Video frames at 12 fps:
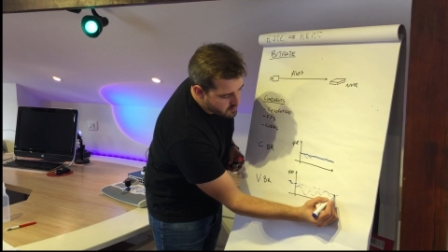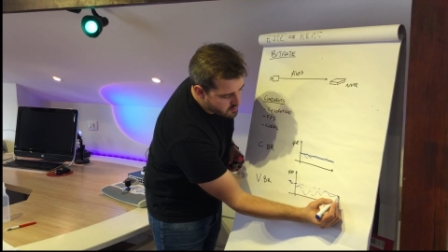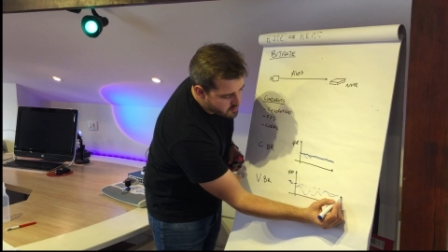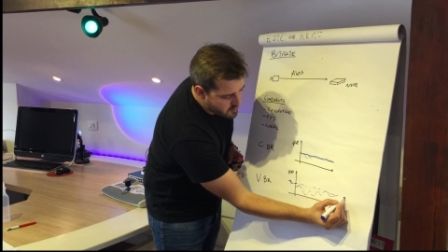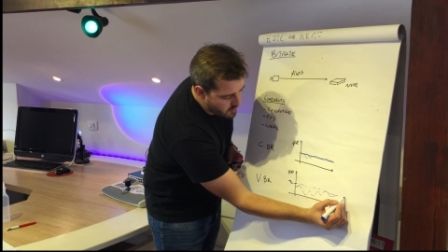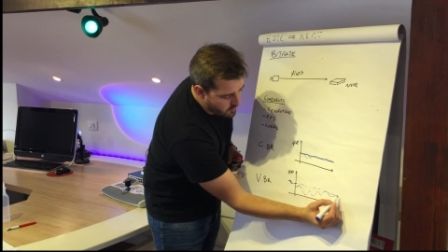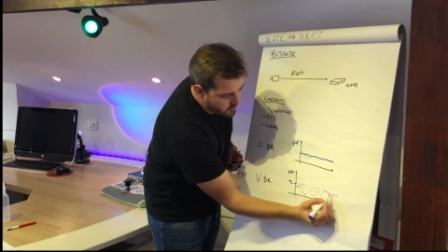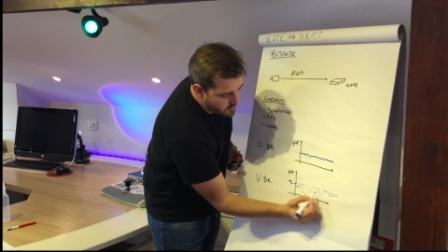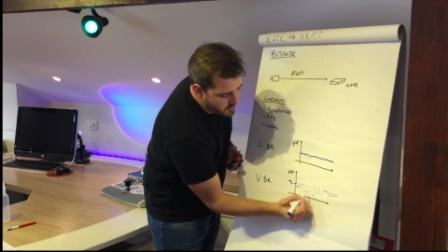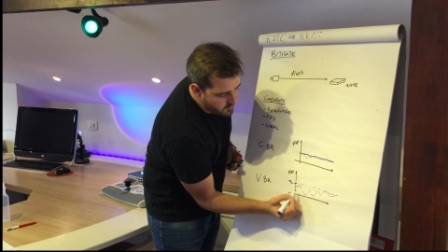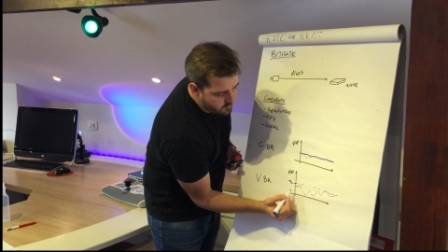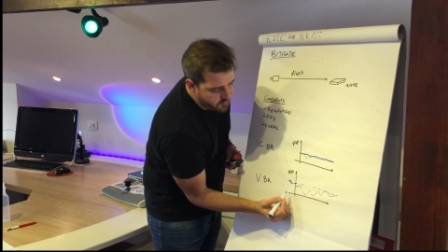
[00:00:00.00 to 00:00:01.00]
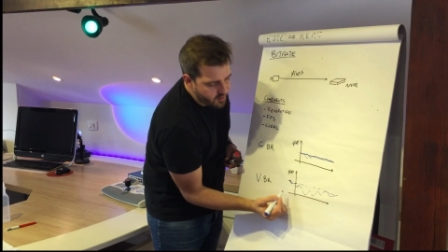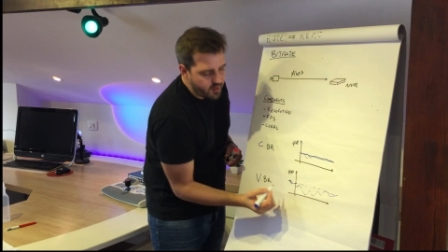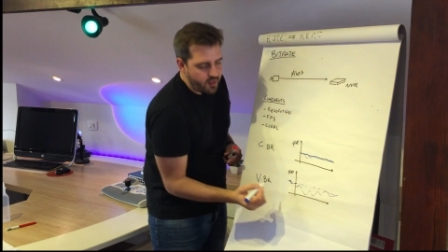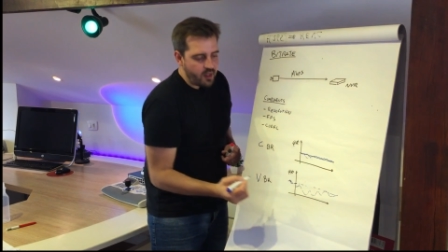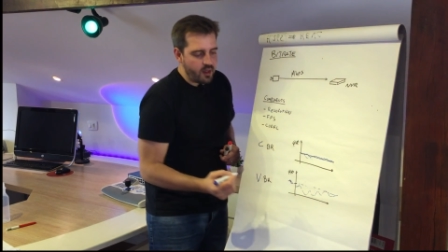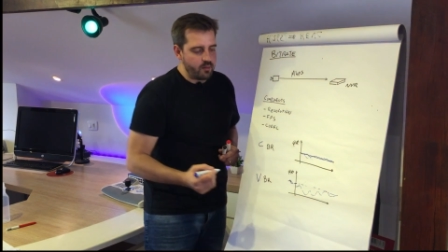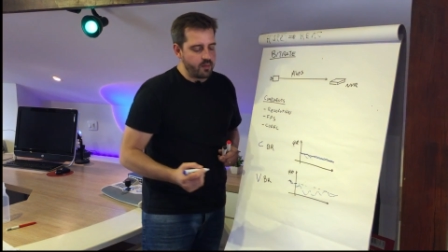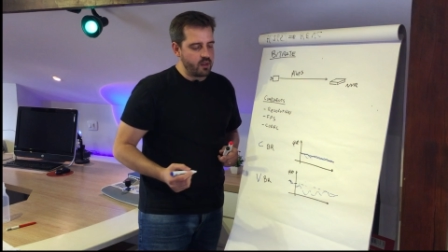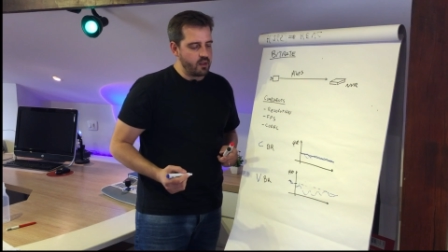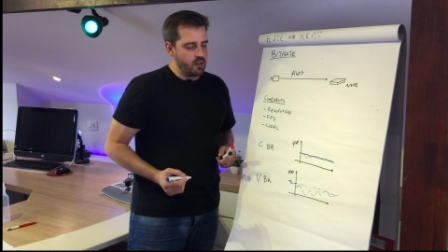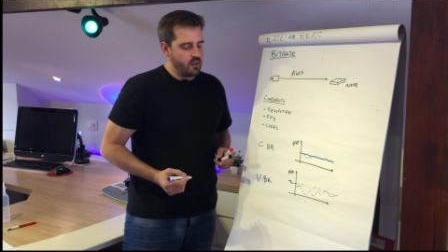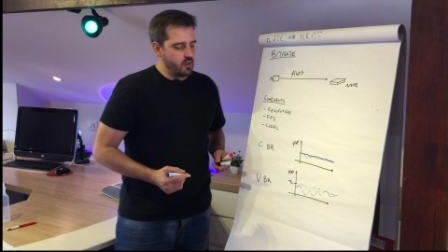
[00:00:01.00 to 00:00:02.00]
So if the
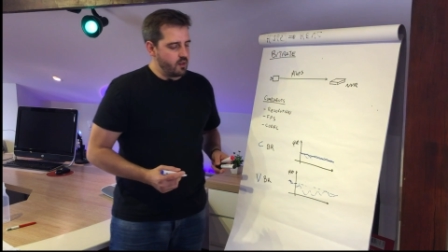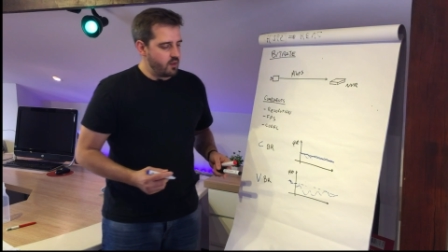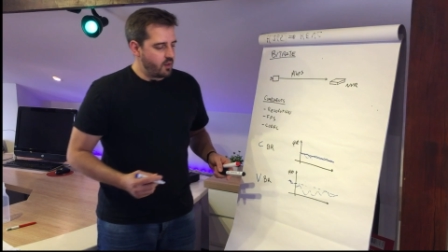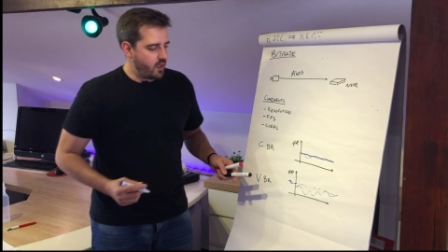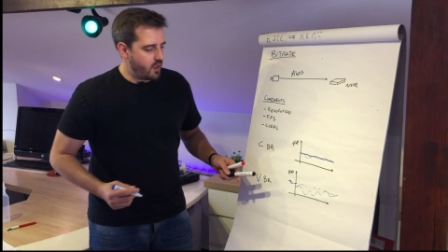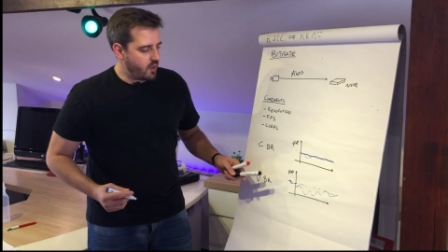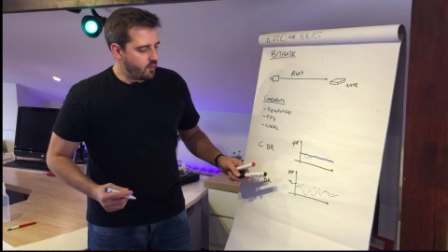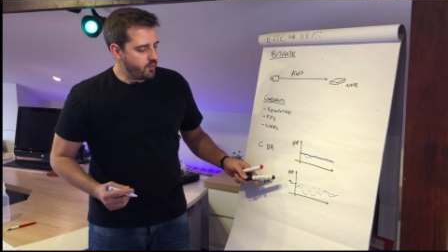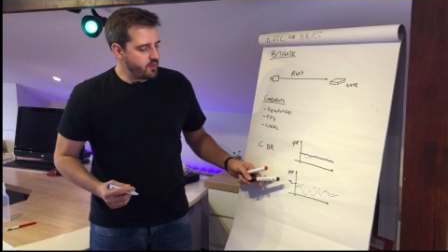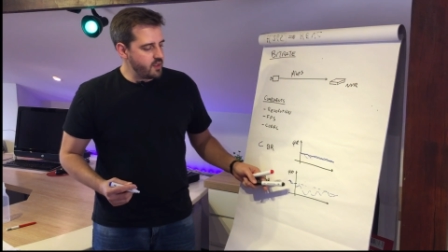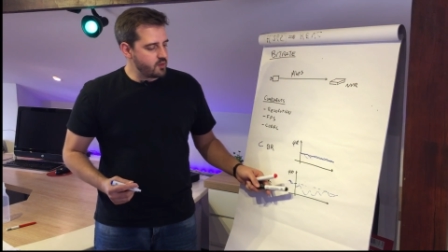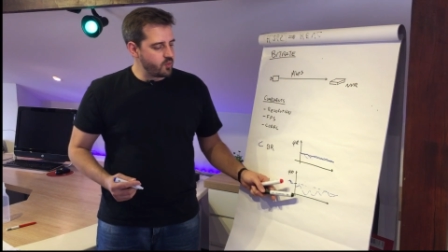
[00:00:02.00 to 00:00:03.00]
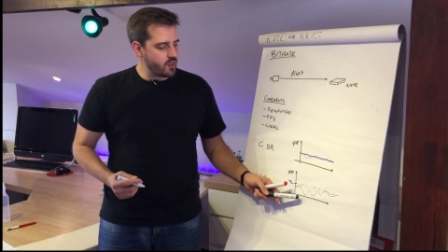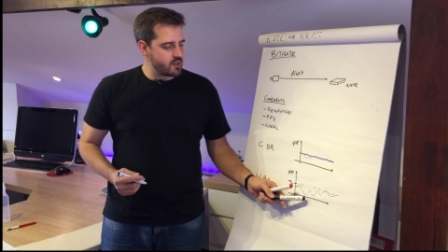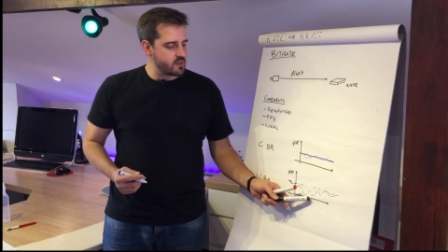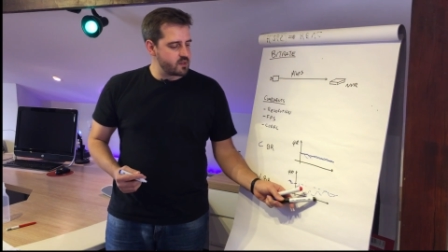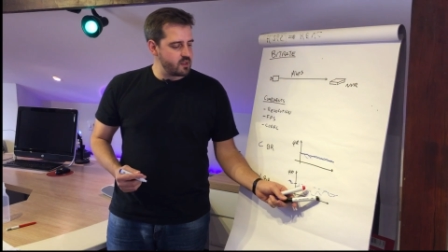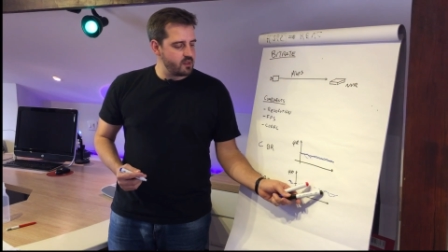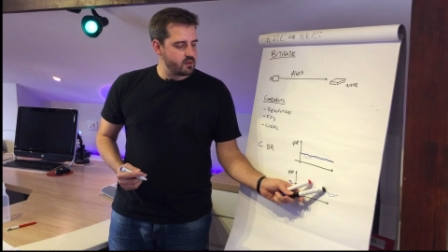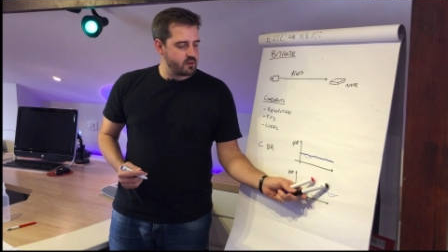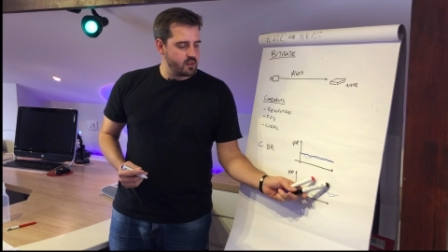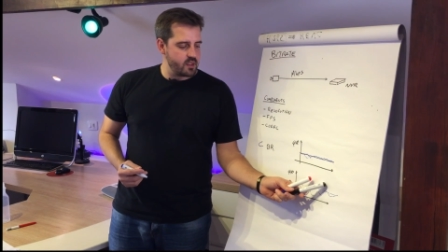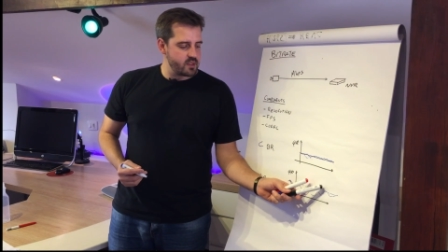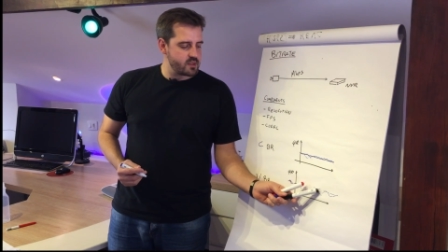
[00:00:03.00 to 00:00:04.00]
camera will need to exceed
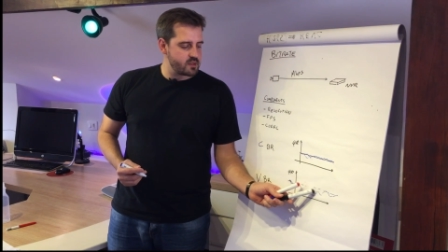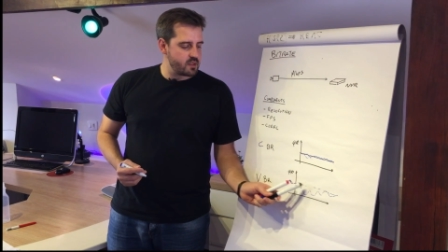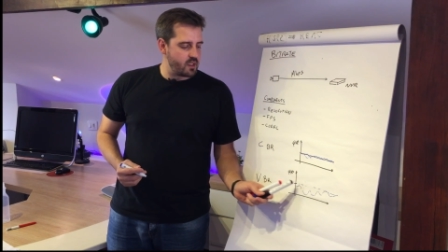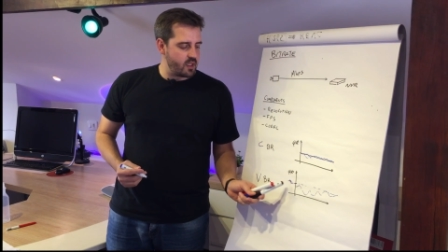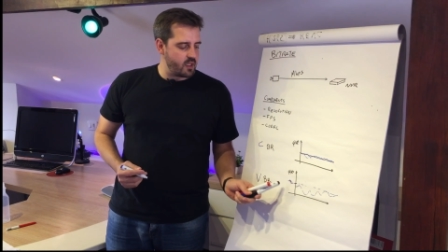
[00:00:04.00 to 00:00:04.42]
this